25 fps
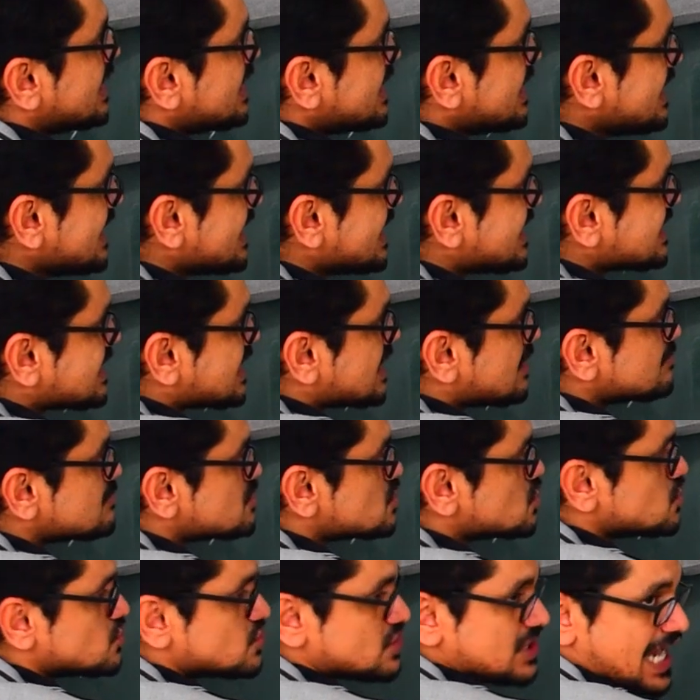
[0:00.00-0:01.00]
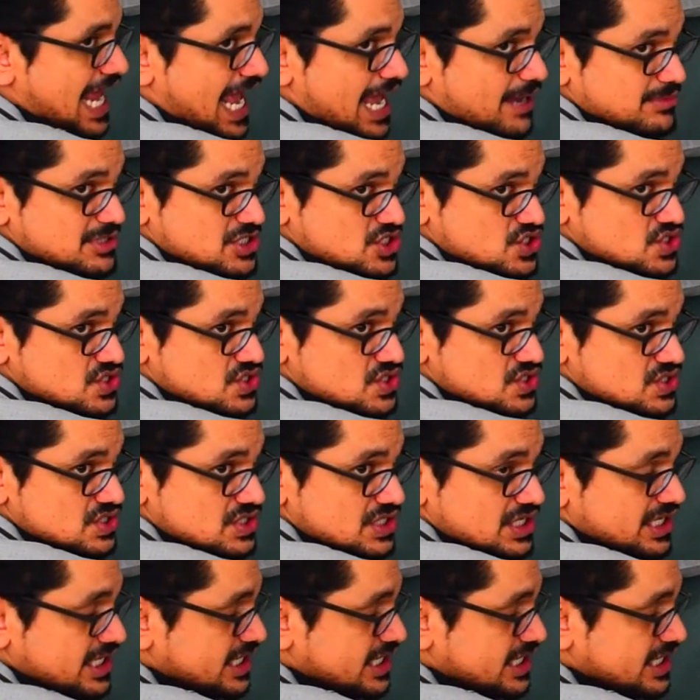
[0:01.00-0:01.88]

here comes the thalamus.